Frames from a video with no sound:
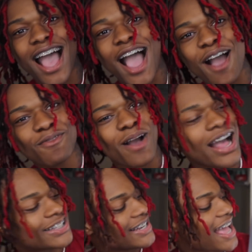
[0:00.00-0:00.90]
I,
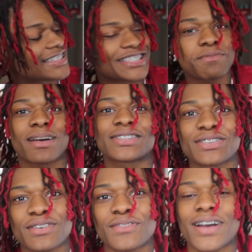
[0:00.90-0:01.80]
I did not see
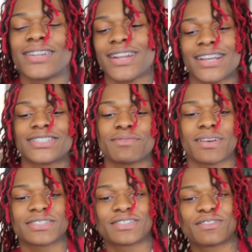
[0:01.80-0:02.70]
myself. I did not see
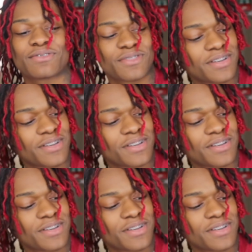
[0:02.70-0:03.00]
myself.